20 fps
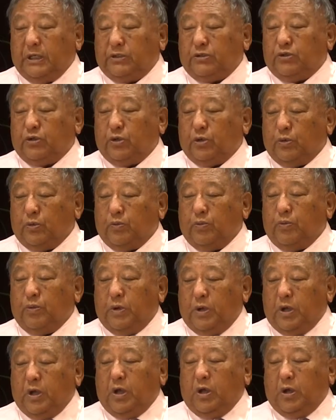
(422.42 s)
So
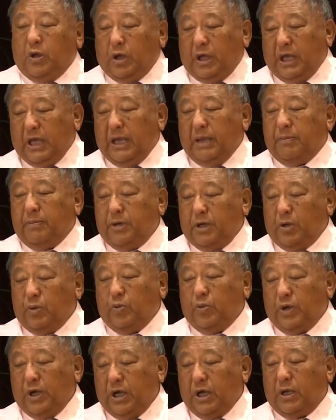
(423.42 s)

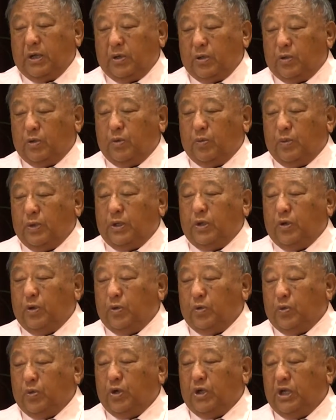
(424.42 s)
everywhere, you know, when
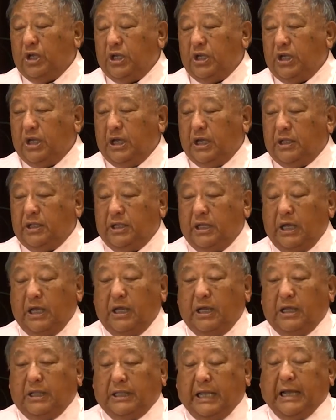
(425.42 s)
you're going here and there.
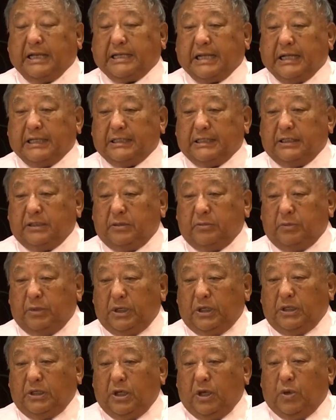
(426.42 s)
That doesn't
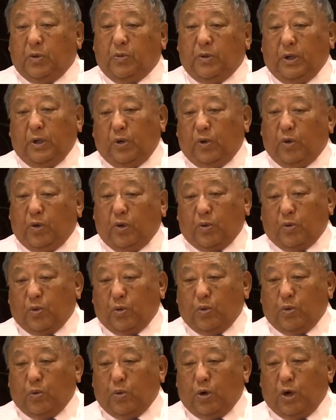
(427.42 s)
mean, well, you
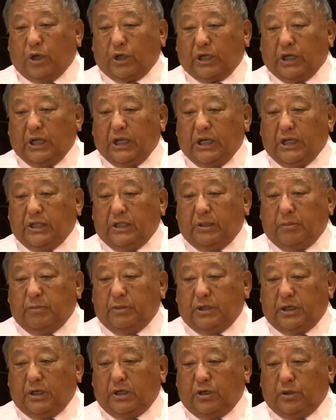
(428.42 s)
go walking in the
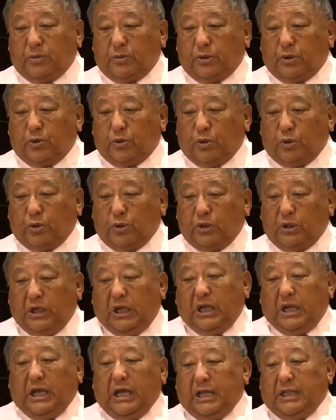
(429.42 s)
middle of the road
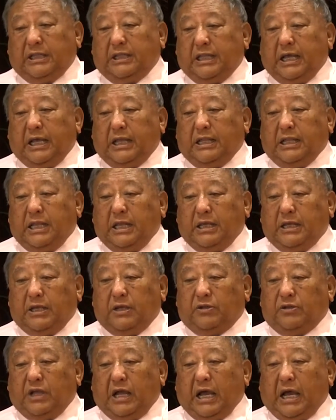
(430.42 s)
and then
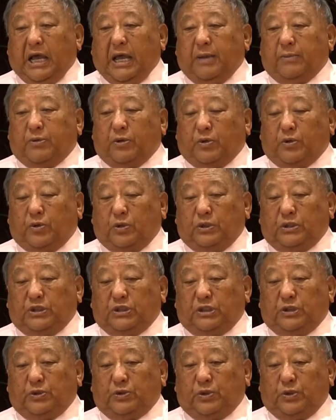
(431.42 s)
you say, I have to
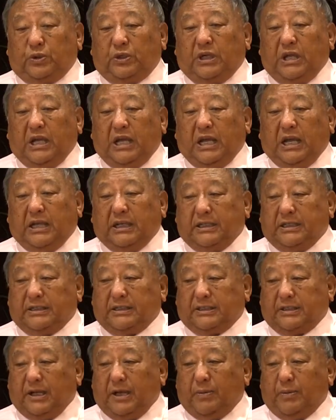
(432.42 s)
concentrate and to
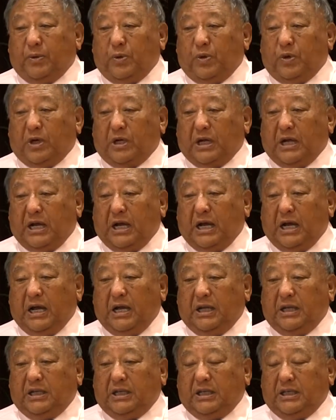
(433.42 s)
stop your car
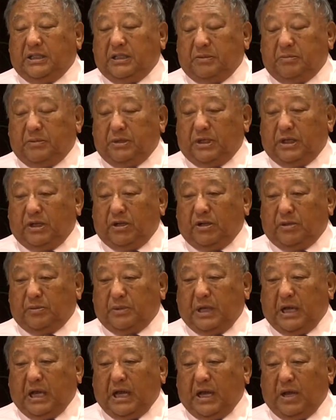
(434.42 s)
in the middle of
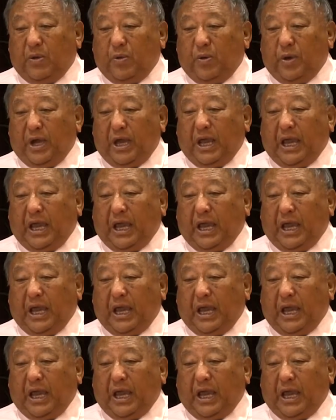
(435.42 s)
the highway